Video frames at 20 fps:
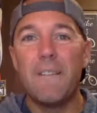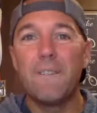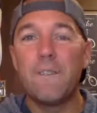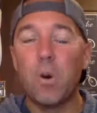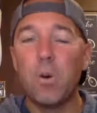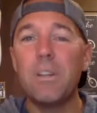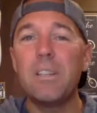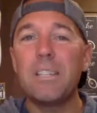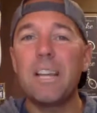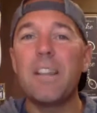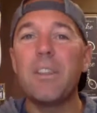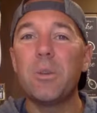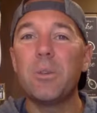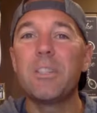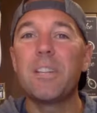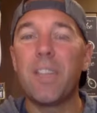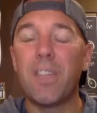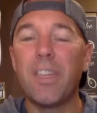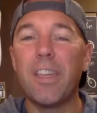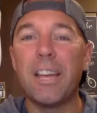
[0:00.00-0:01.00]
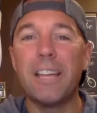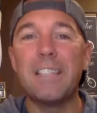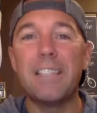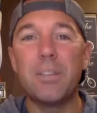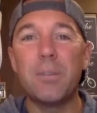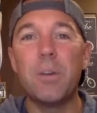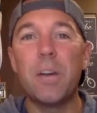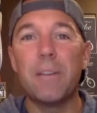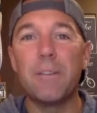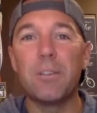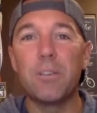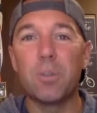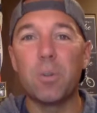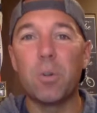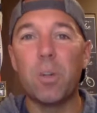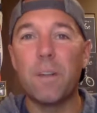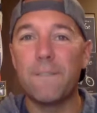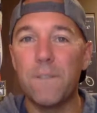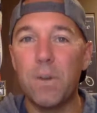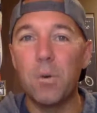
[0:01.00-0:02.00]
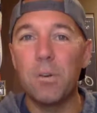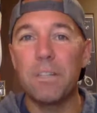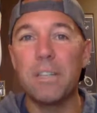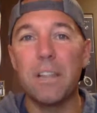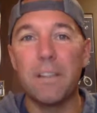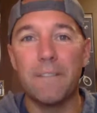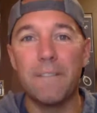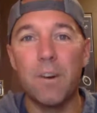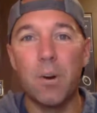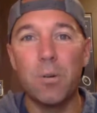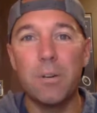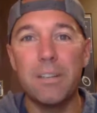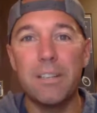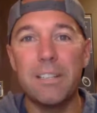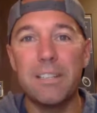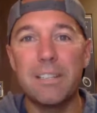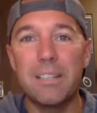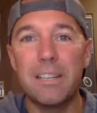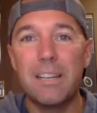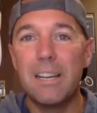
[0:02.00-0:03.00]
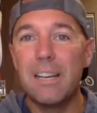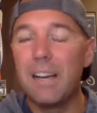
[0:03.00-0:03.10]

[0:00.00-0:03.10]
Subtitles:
Focus on those things that you have control on. Focus on the focus.